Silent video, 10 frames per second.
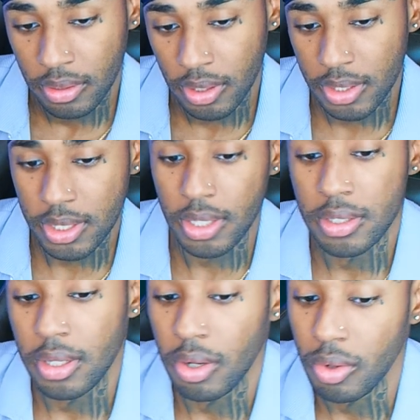attend
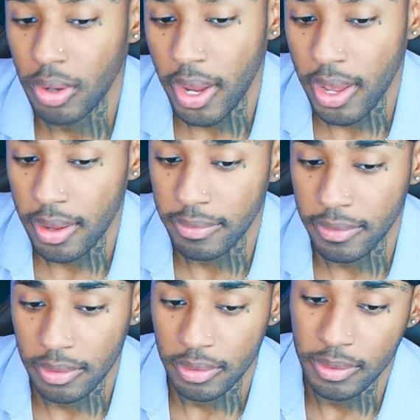to your craft
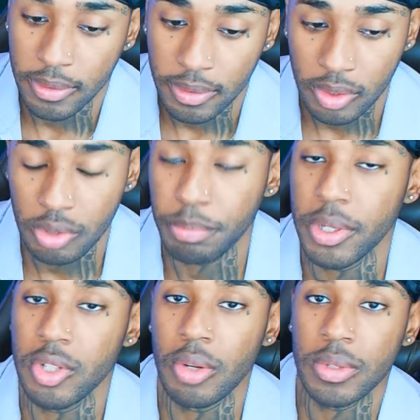and you
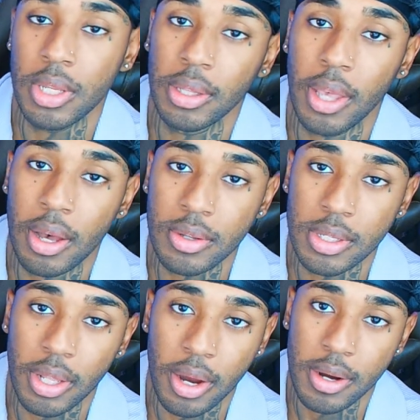put your
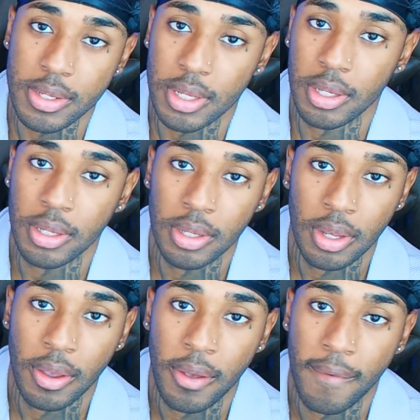10,000 hours in
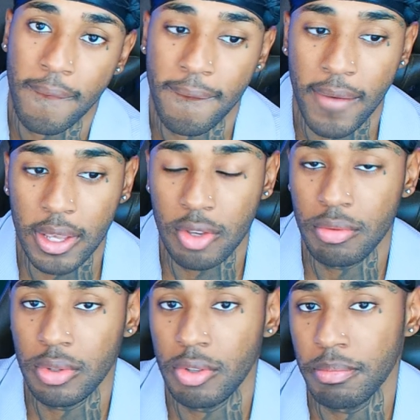and
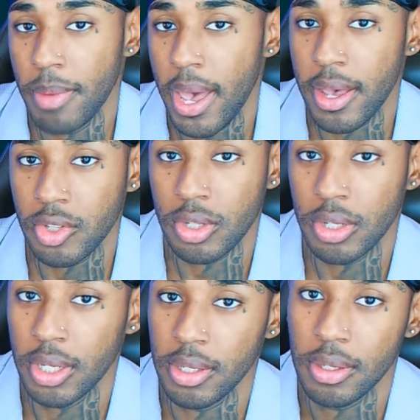you you mastered
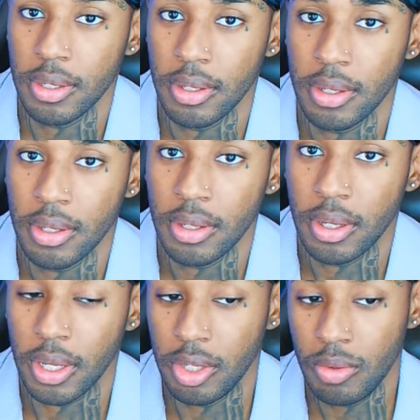it
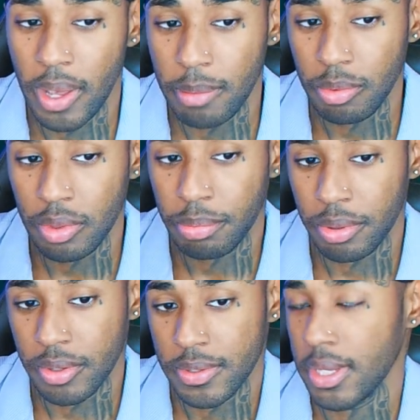and you able to
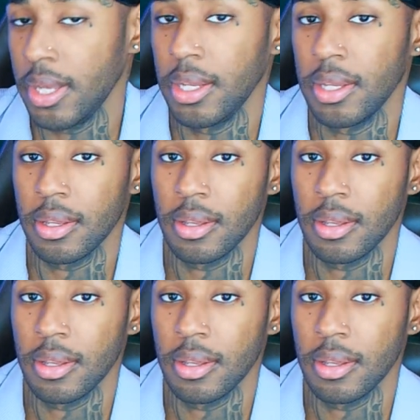present it